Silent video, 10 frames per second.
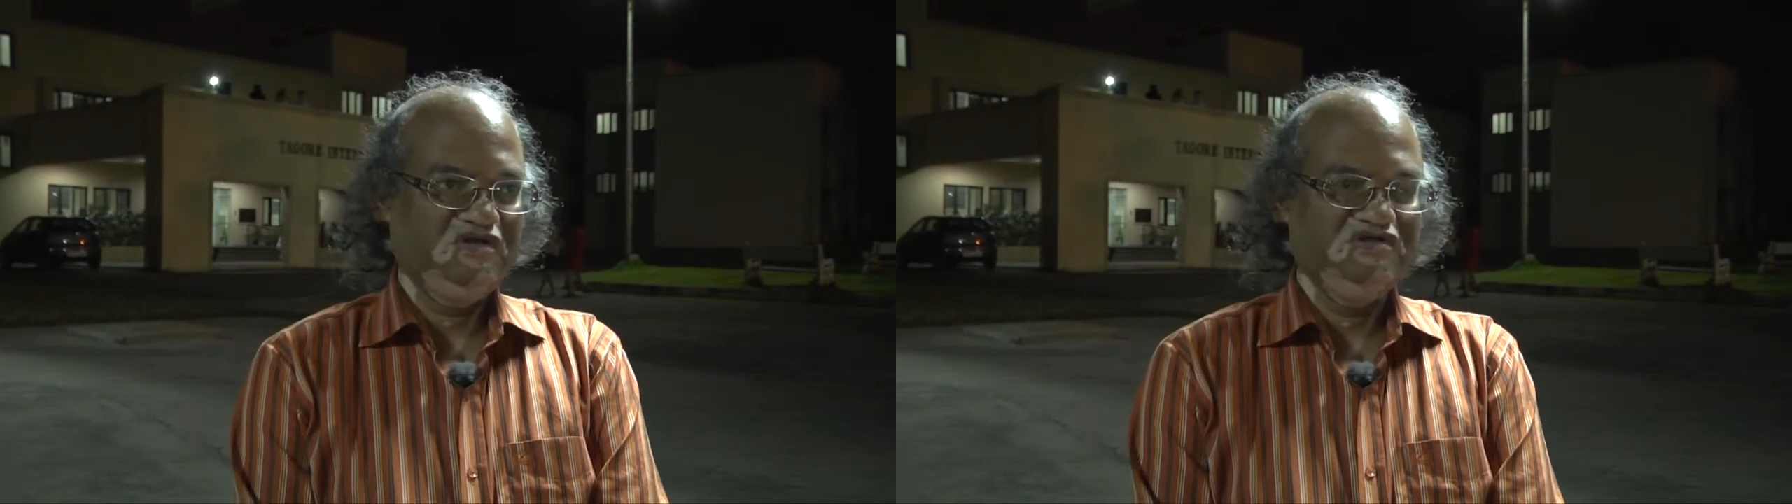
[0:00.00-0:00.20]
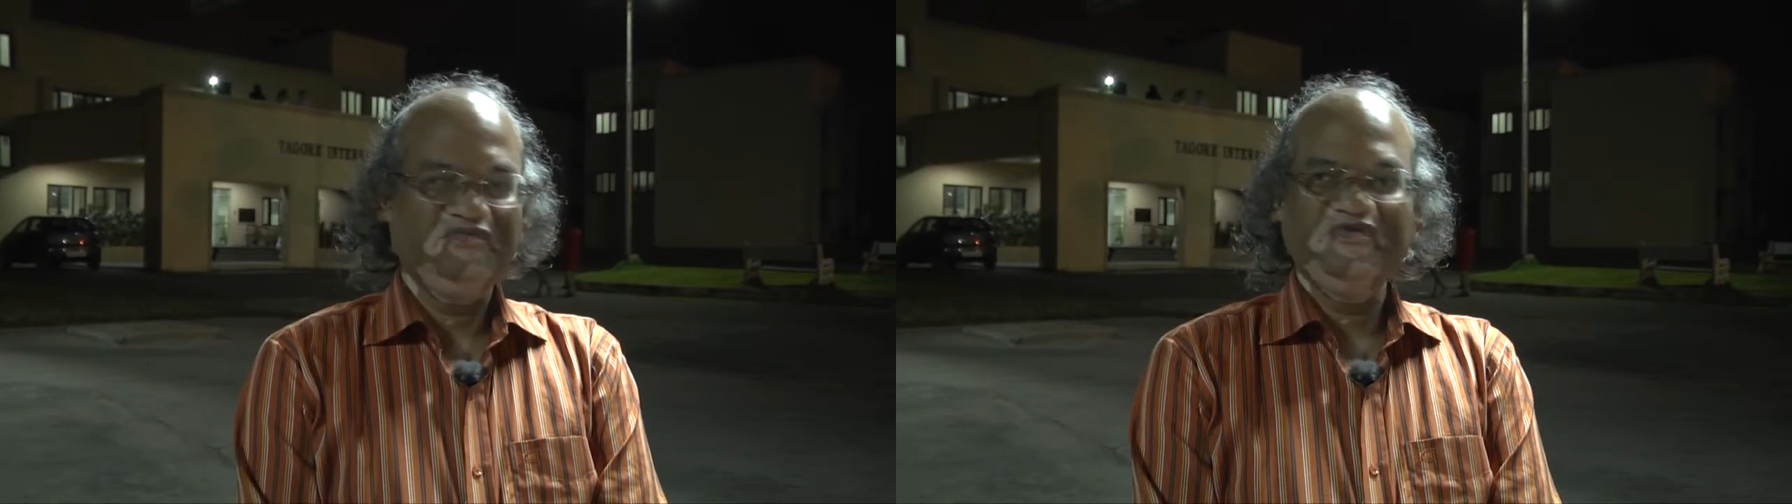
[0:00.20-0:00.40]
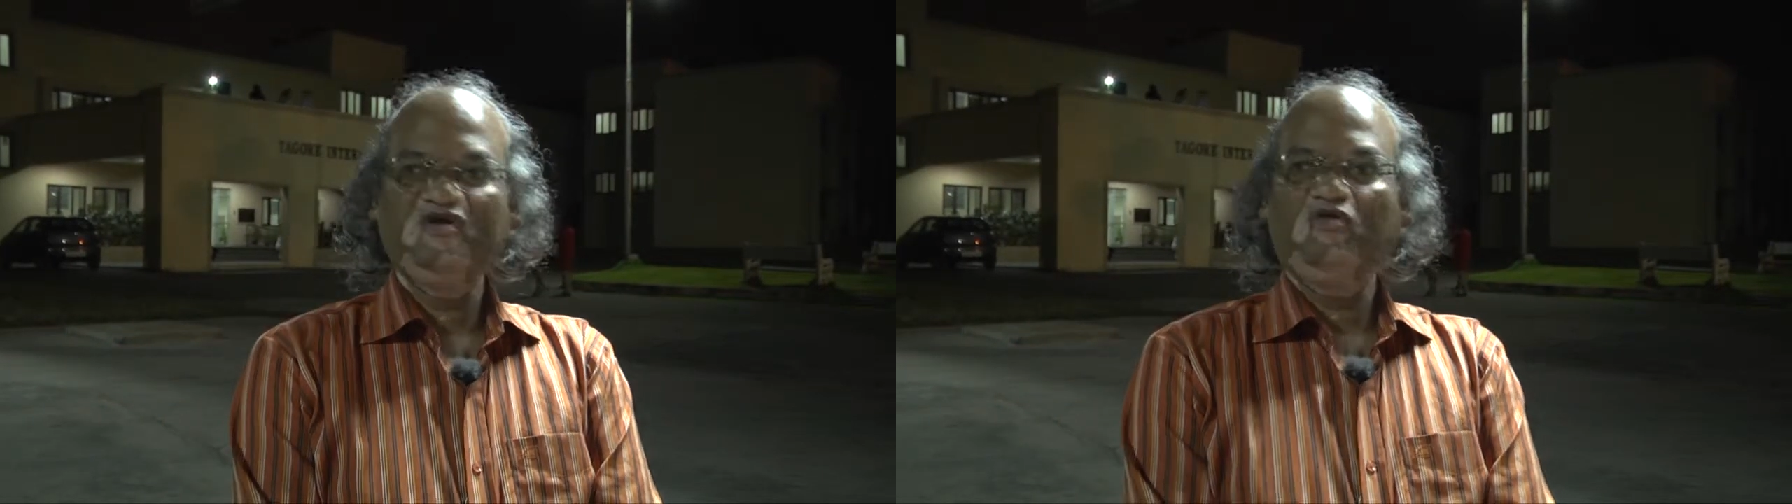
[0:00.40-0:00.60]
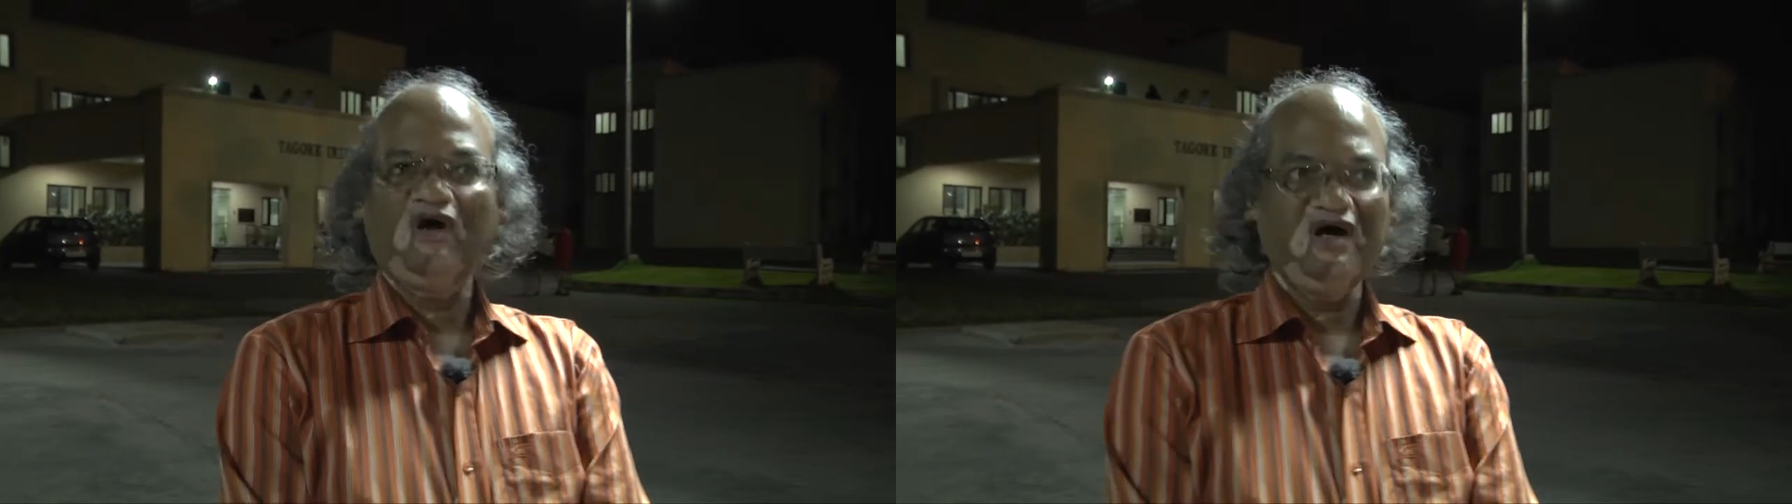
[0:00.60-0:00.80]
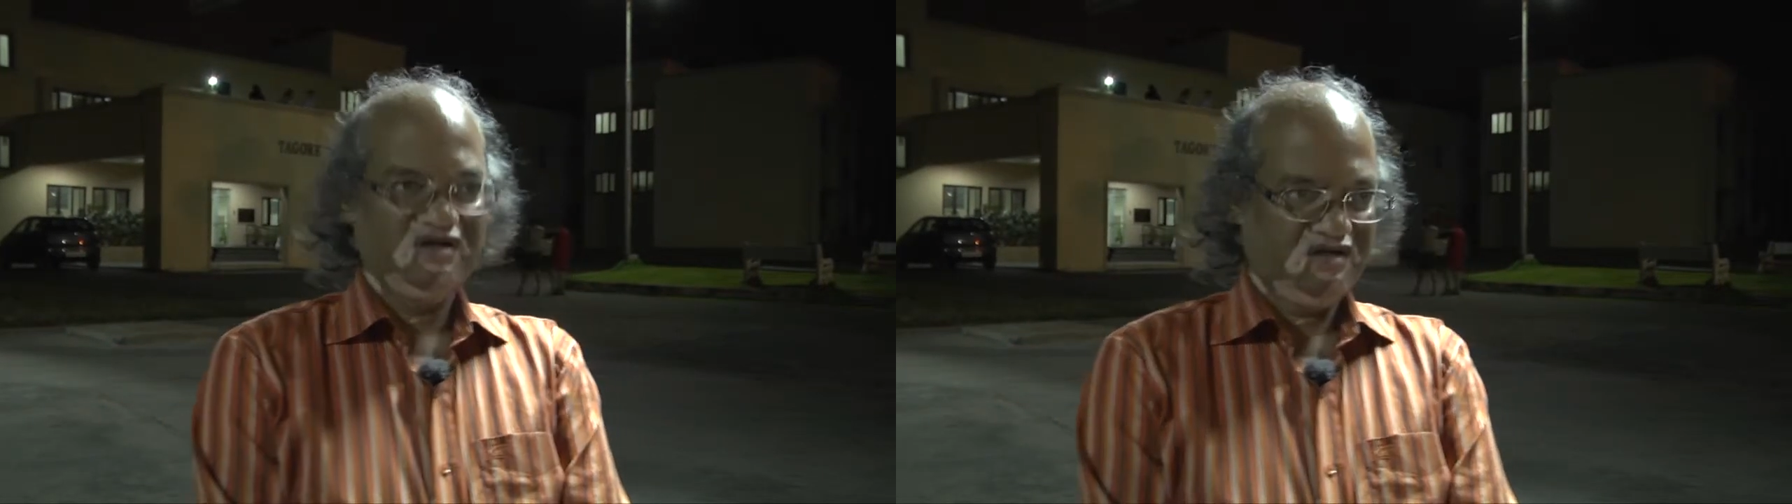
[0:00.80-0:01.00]
is a very
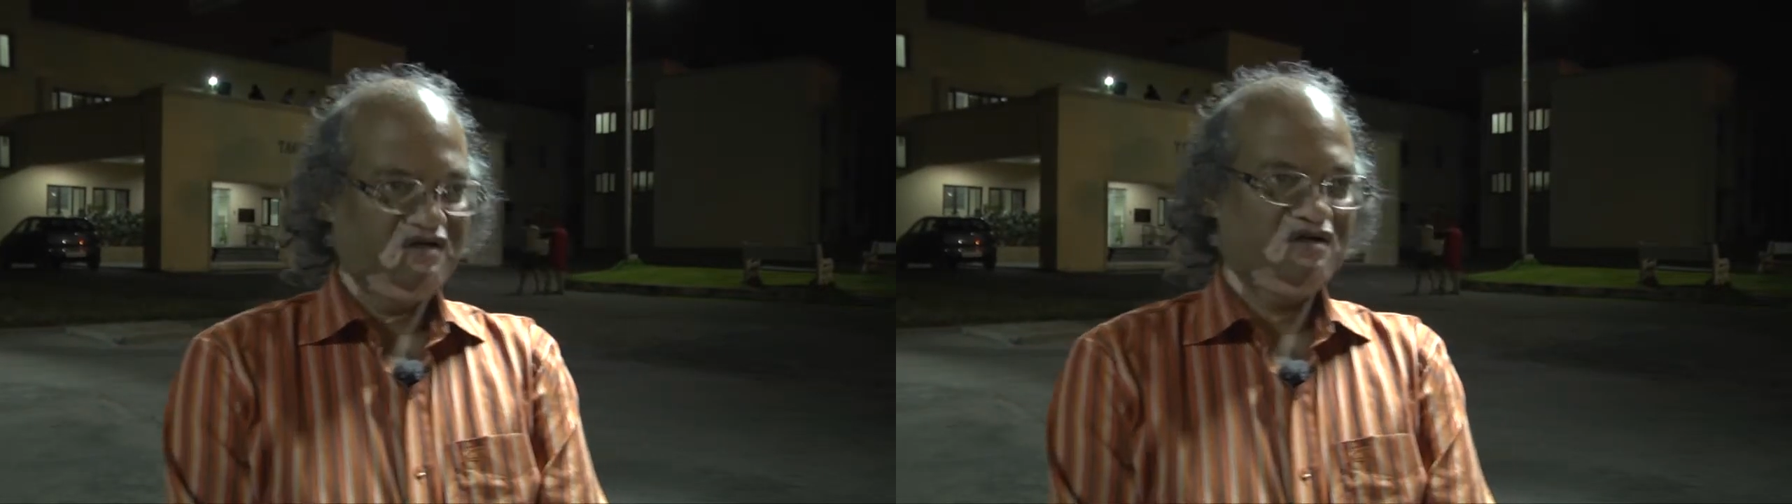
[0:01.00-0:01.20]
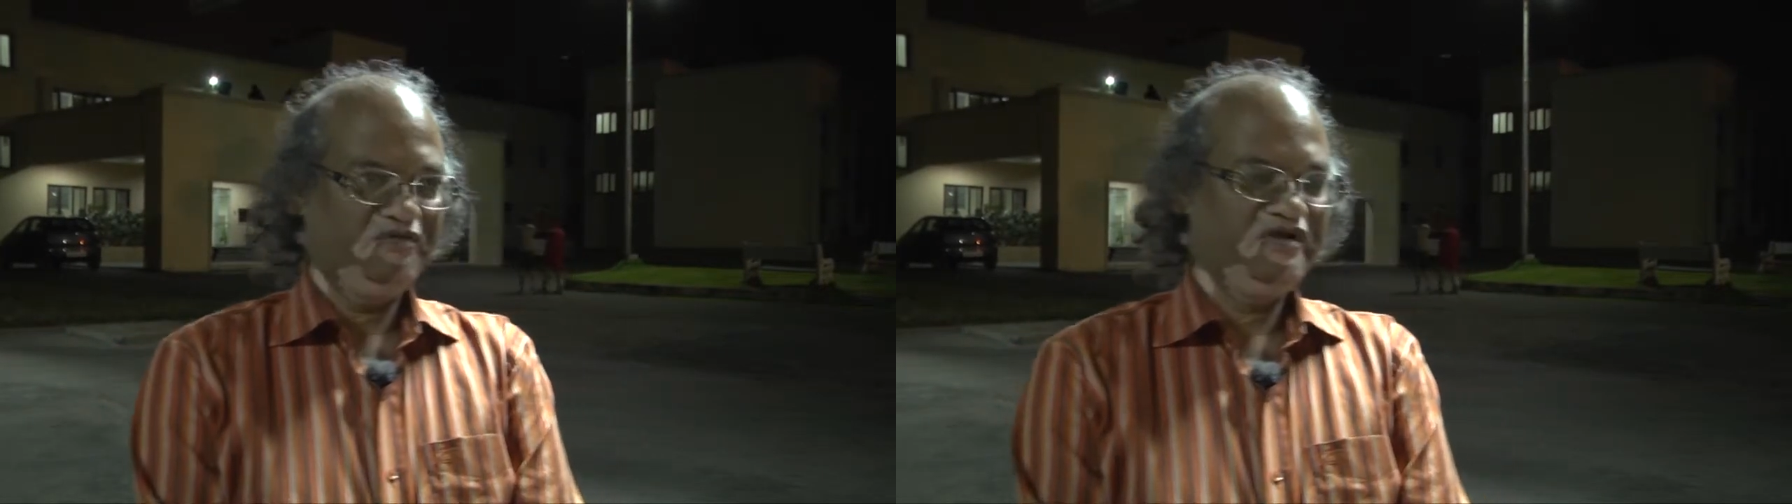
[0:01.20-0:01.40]
wide and a